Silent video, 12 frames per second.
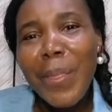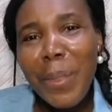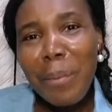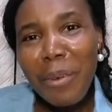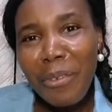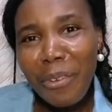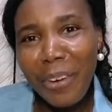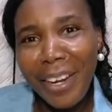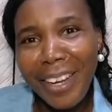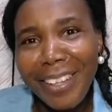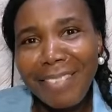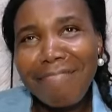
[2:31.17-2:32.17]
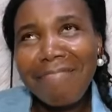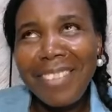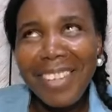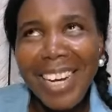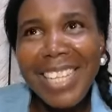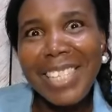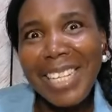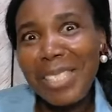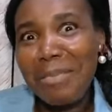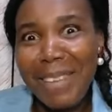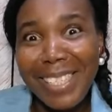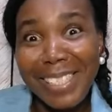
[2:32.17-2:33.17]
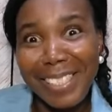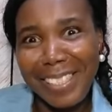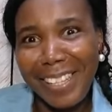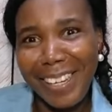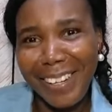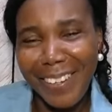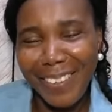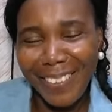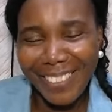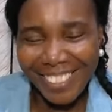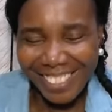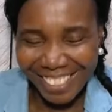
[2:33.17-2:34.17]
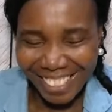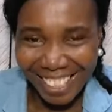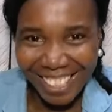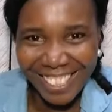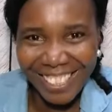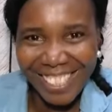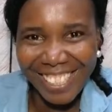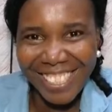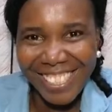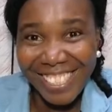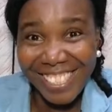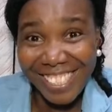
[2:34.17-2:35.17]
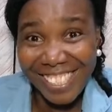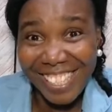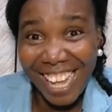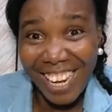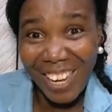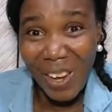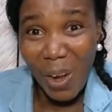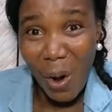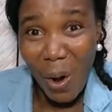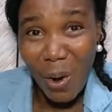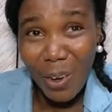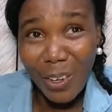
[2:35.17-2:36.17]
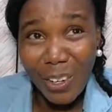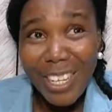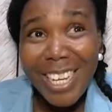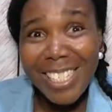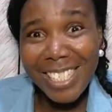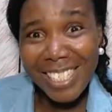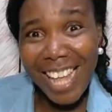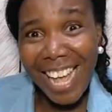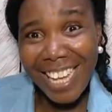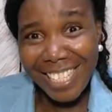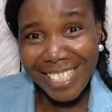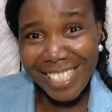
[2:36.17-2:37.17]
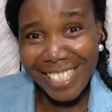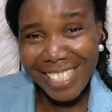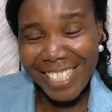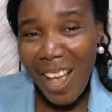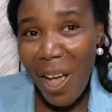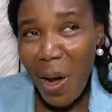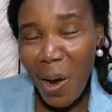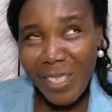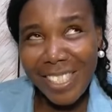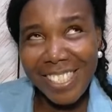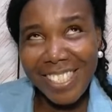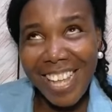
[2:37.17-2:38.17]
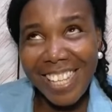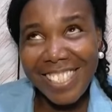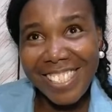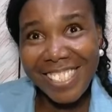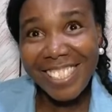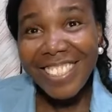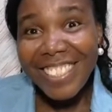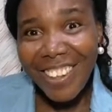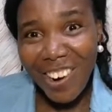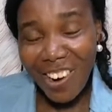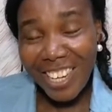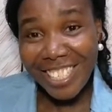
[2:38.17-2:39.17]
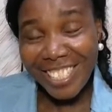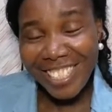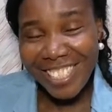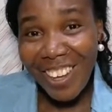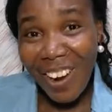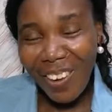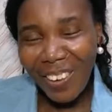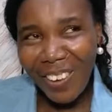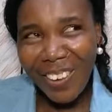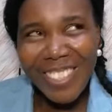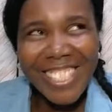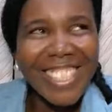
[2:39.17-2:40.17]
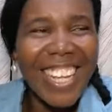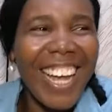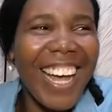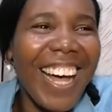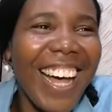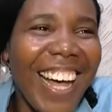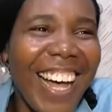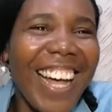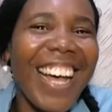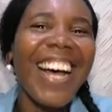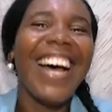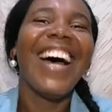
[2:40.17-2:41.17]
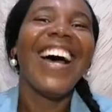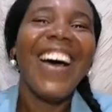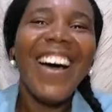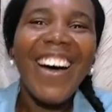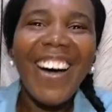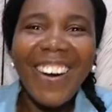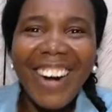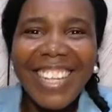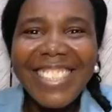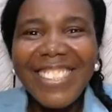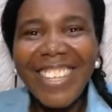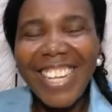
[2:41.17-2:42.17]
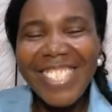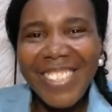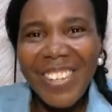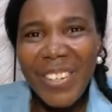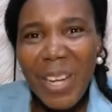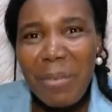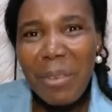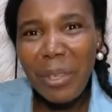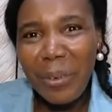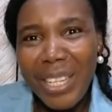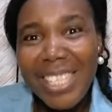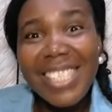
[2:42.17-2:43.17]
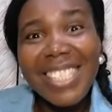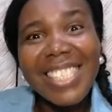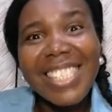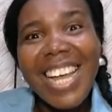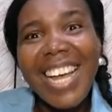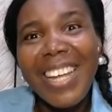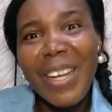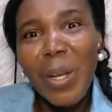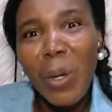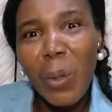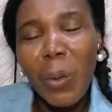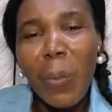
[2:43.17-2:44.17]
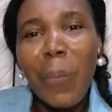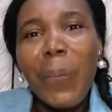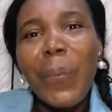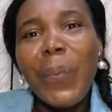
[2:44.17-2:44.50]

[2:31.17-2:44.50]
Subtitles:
Number 3, let's get to my sister-in-laws. Sister-in-law, sister-ins, or sisters, or ins, or laws. All right, so let's go. Number 3, sister-in-law.